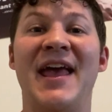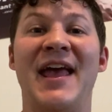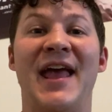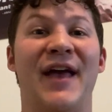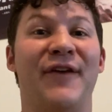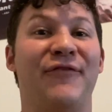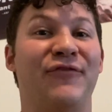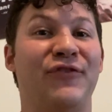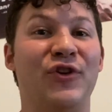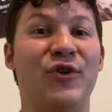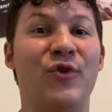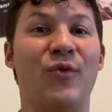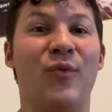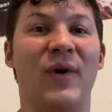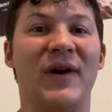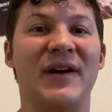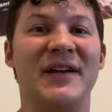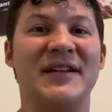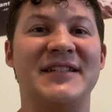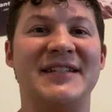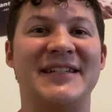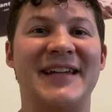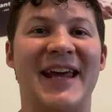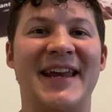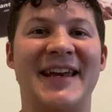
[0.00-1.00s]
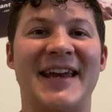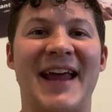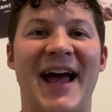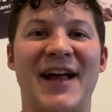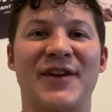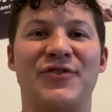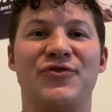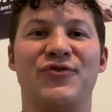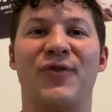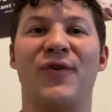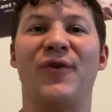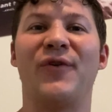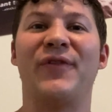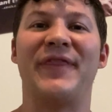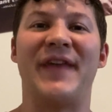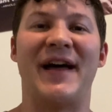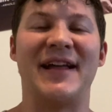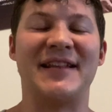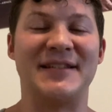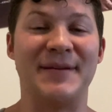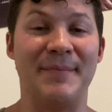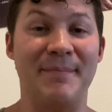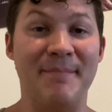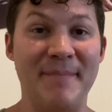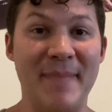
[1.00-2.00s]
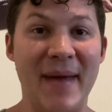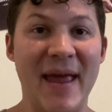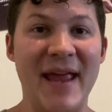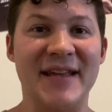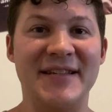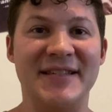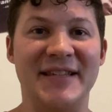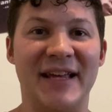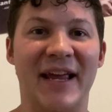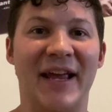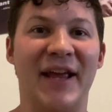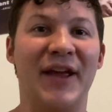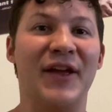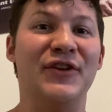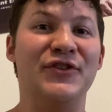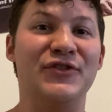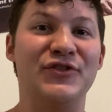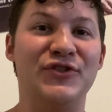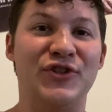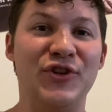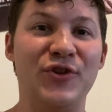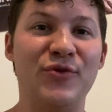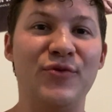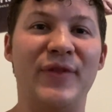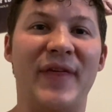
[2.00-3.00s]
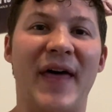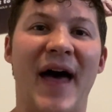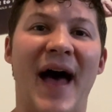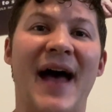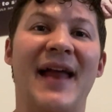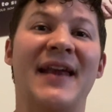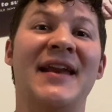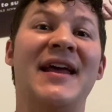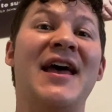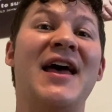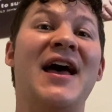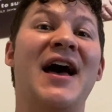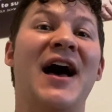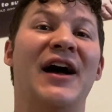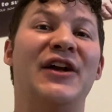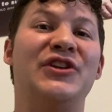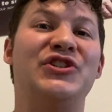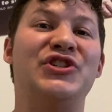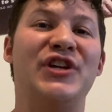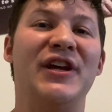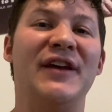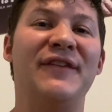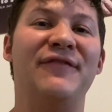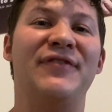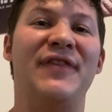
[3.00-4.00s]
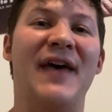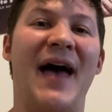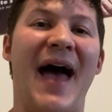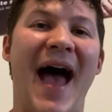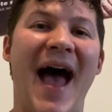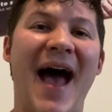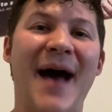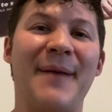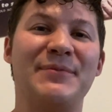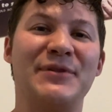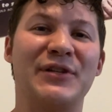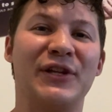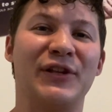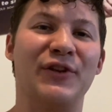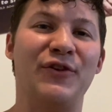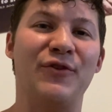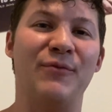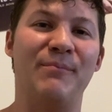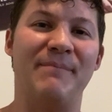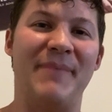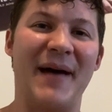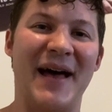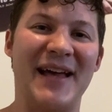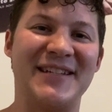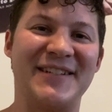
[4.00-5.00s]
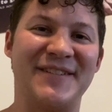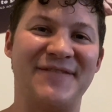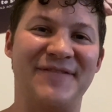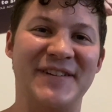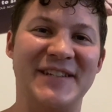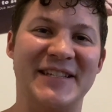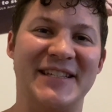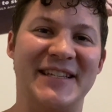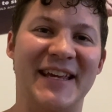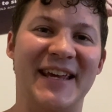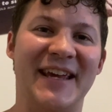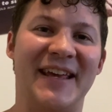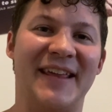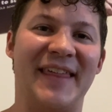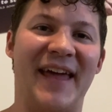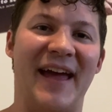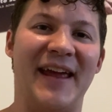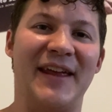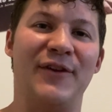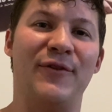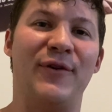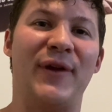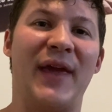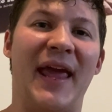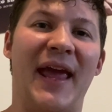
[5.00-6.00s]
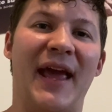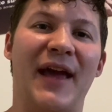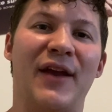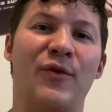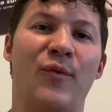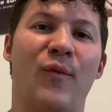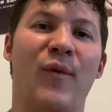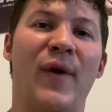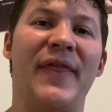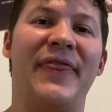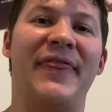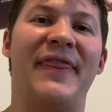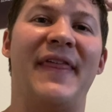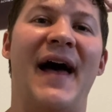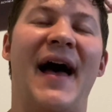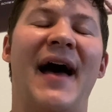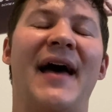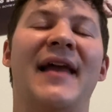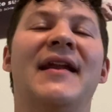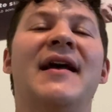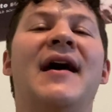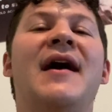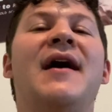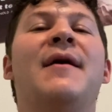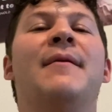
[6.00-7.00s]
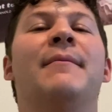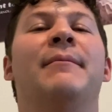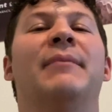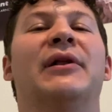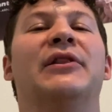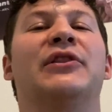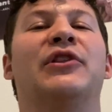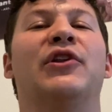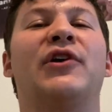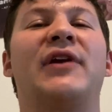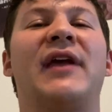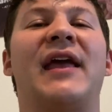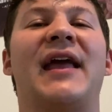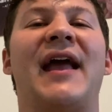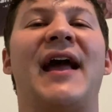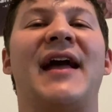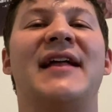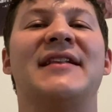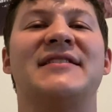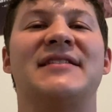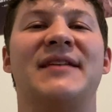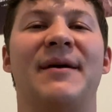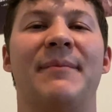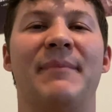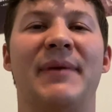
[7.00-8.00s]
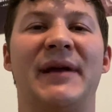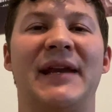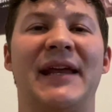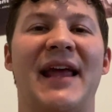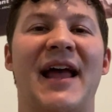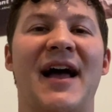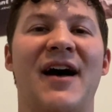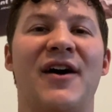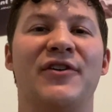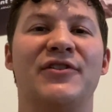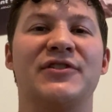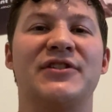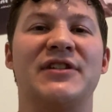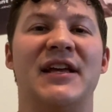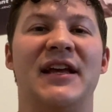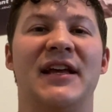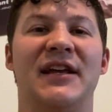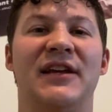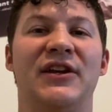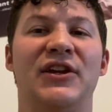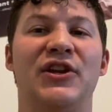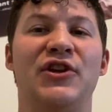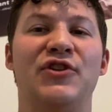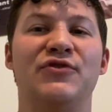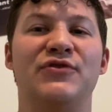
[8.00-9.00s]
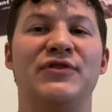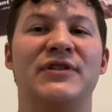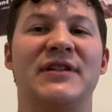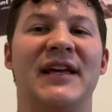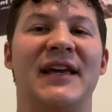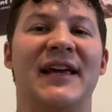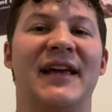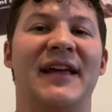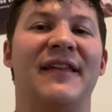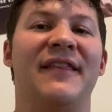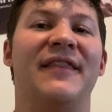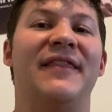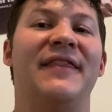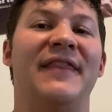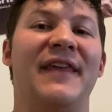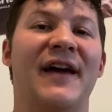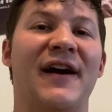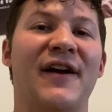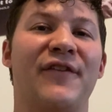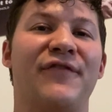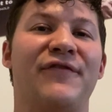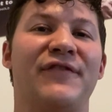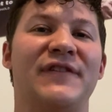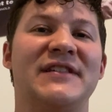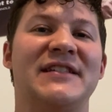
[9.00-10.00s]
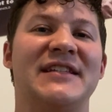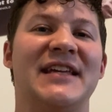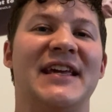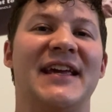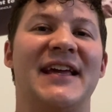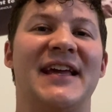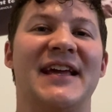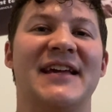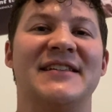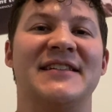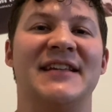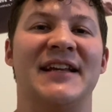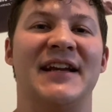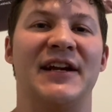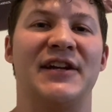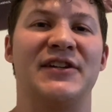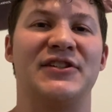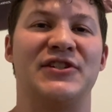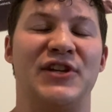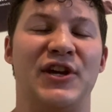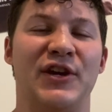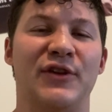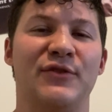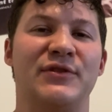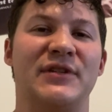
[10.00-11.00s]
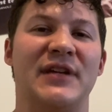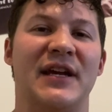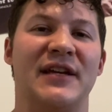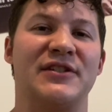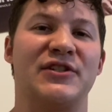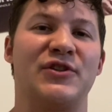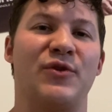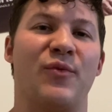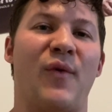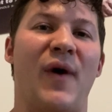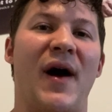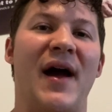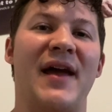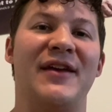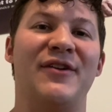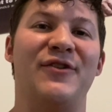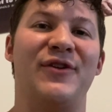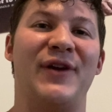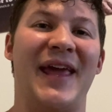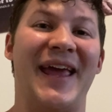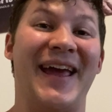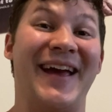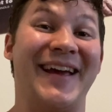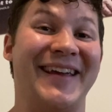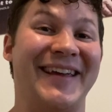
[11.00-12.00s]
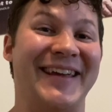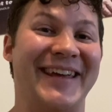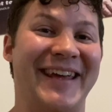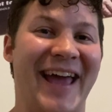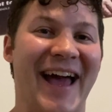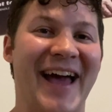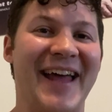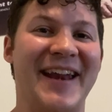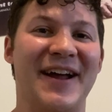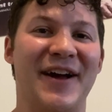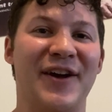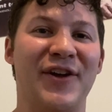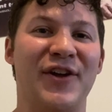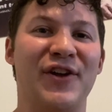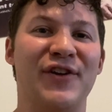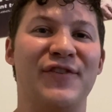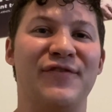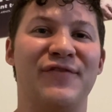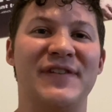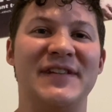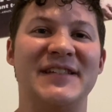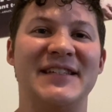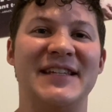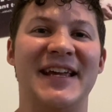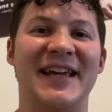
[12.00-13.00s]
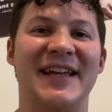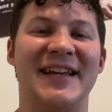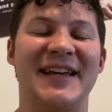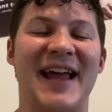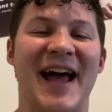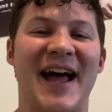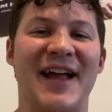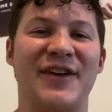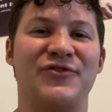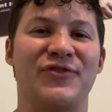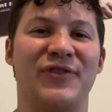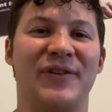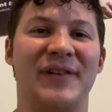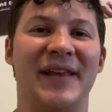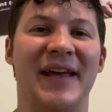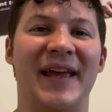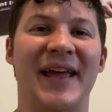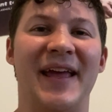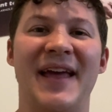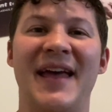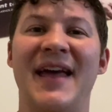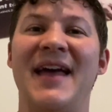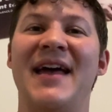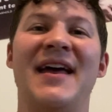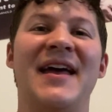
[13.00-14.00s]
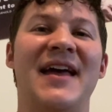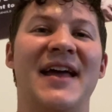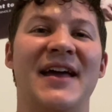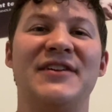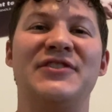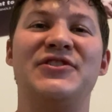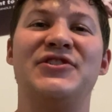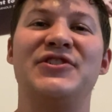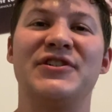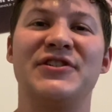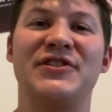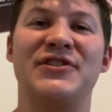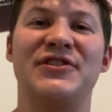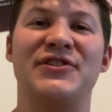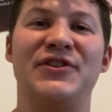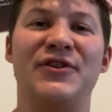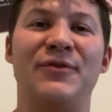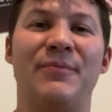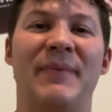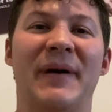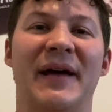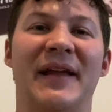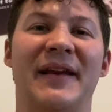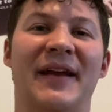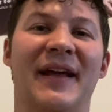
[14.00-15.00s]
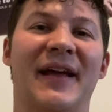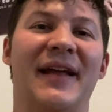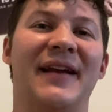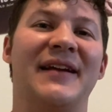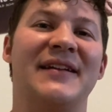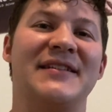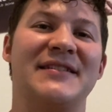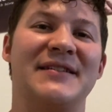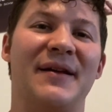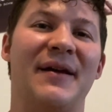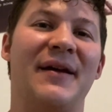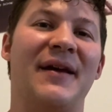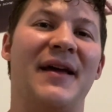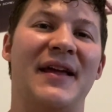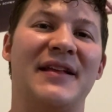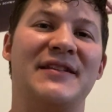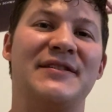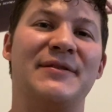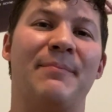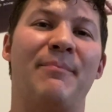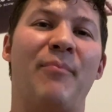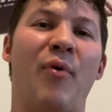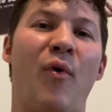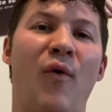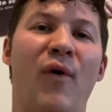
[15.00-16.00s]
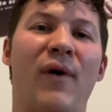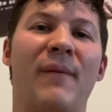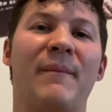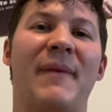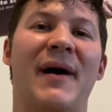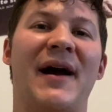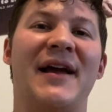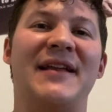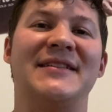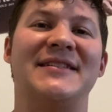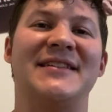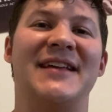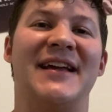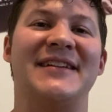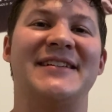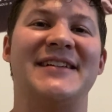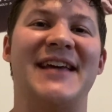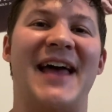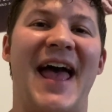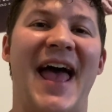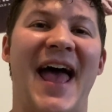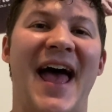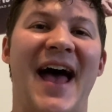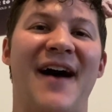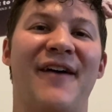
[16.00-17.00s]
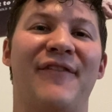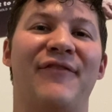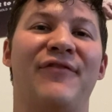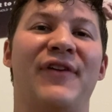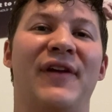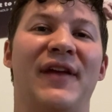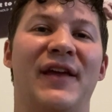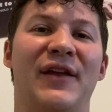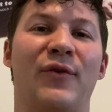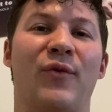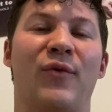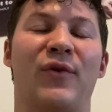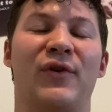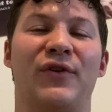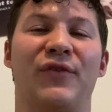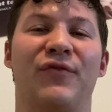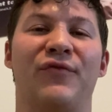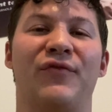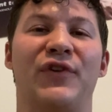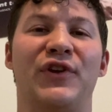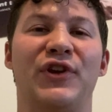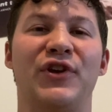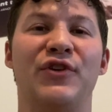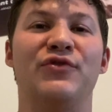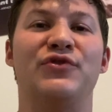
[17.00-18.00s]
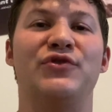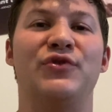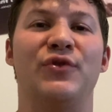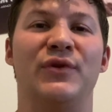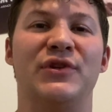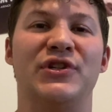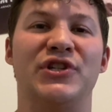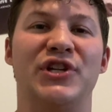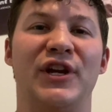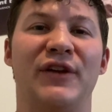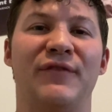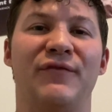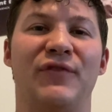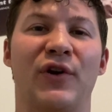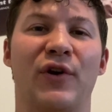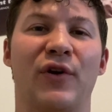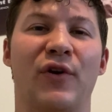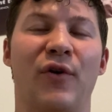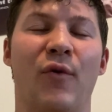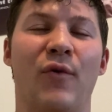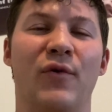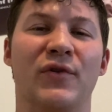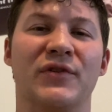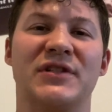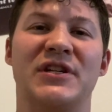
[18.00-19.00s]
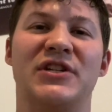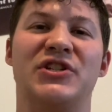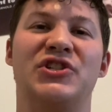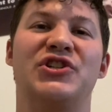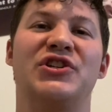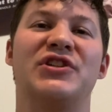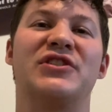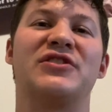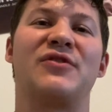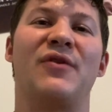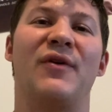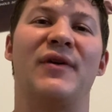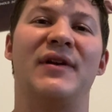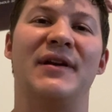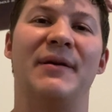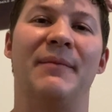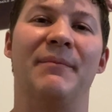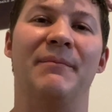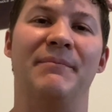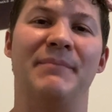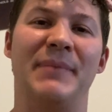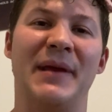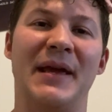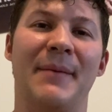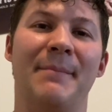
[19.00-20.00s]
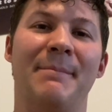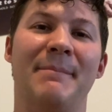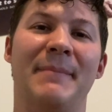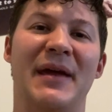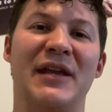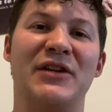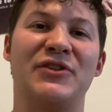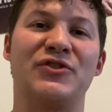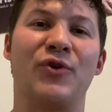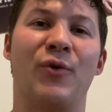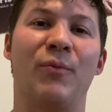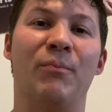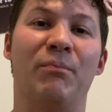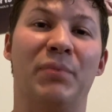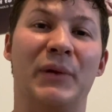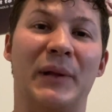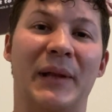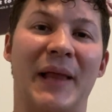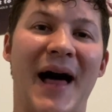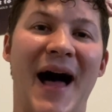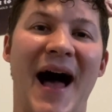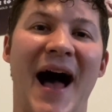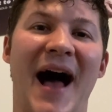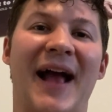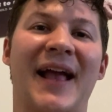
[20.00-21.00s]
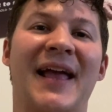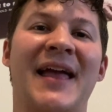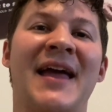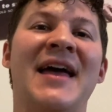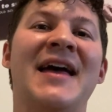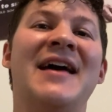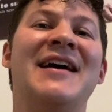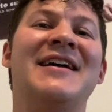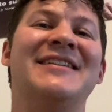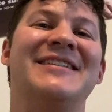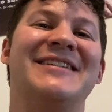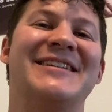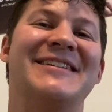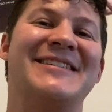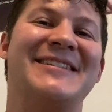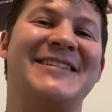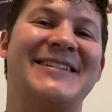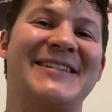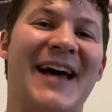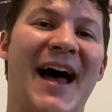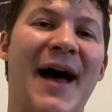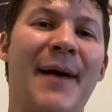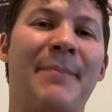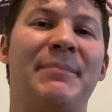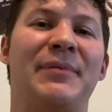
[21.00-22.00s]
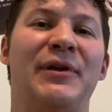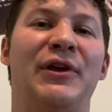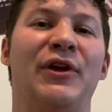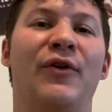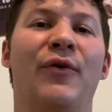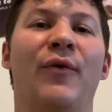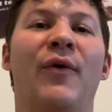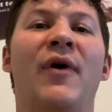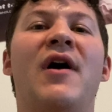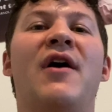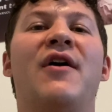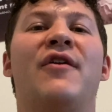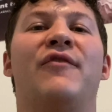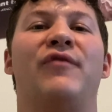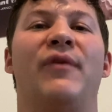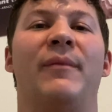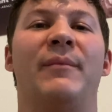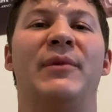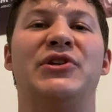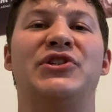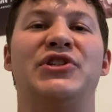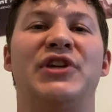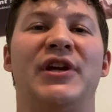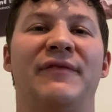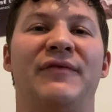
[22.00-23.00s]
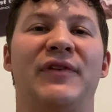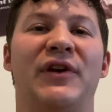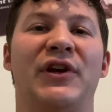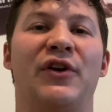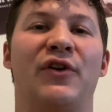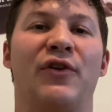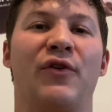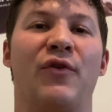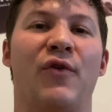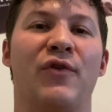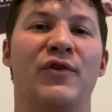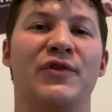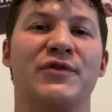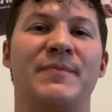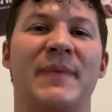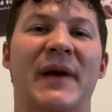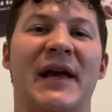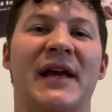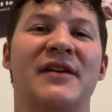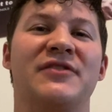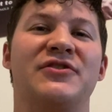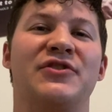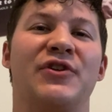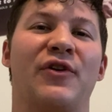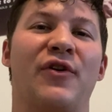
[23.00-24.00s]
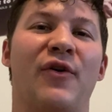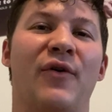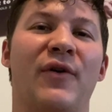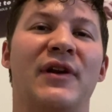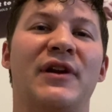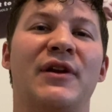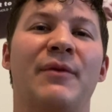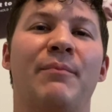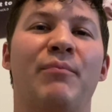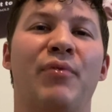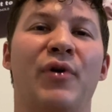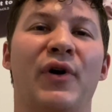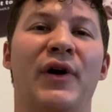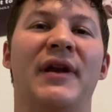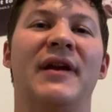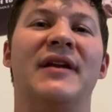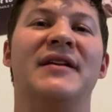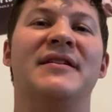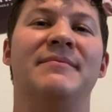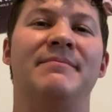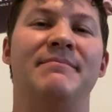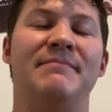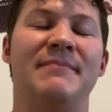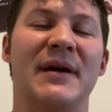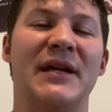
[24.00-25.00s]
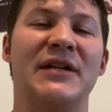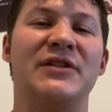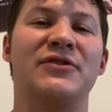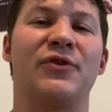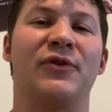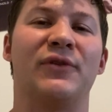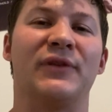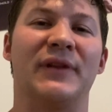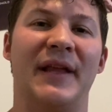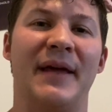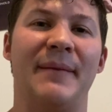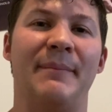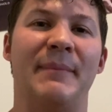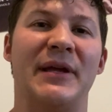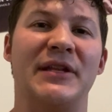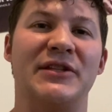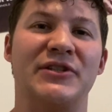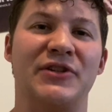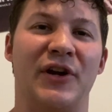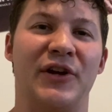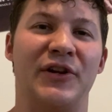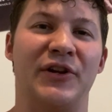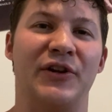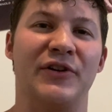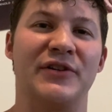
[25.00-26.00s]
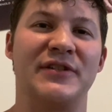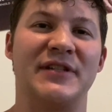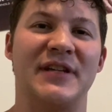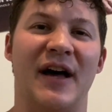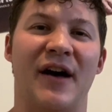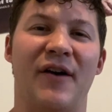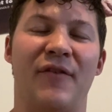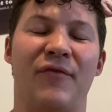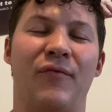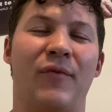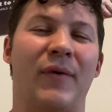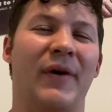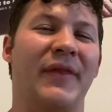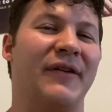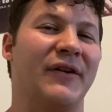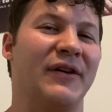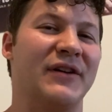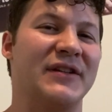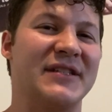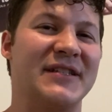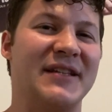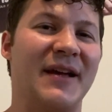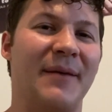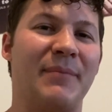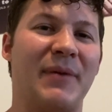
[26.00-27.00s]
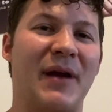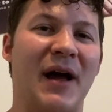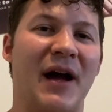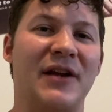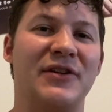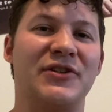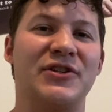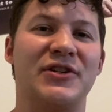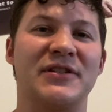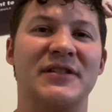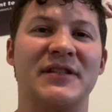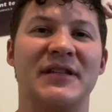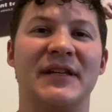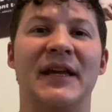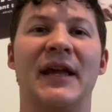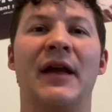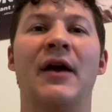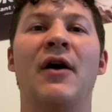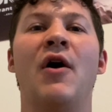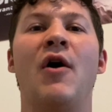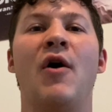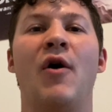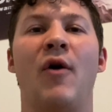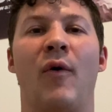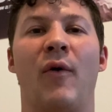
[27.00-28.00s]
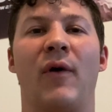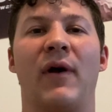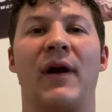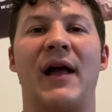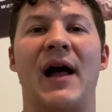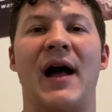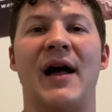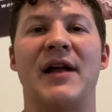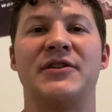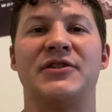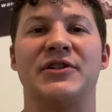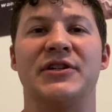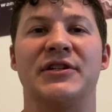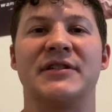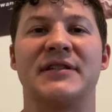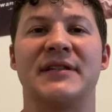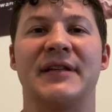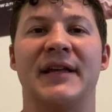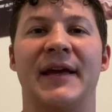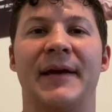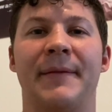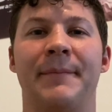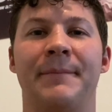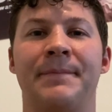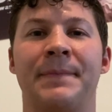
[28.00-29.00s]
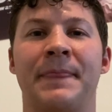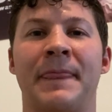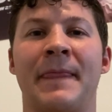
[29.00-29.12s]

If you want to stay natural, that's amazing. Do that. Achieve the absolute best physique that you can with that. But looking at somebody else and using their physique as an excuse as to why you can't get a good physique naturally, it's just stupid. And it's a poor mindset to have in order for you to achieve your goals. It's just going to be a mental block to stop you from achieving your goals, because you're going to put mental limits on yourself, whether it's subconsciously or consciously.